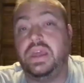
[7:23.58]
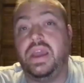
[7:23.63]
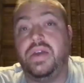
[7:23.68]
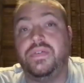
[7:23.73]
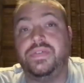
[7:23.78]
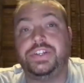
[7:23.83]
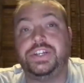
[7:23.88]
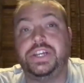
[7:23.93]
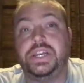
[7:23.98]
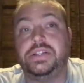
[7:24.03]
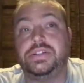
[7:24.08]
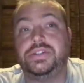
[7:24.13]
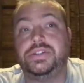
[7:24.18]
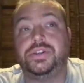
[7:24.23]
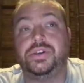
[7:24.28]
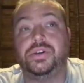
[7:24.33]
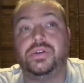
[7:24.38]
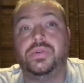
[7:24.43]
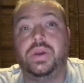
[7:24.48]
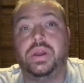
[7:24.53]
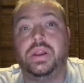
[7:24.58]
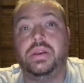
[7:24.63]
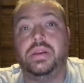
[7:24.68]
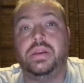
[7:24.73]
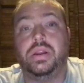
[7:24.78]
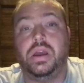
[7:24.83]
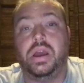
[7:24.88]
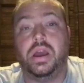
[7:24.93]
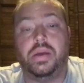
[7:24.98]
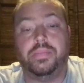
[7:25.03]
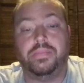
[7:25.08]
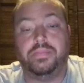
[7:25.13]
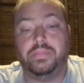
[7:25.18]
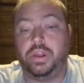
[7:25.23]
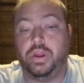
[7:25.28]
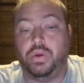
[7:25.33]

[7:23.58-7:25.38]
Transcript: they have a chance to, and um,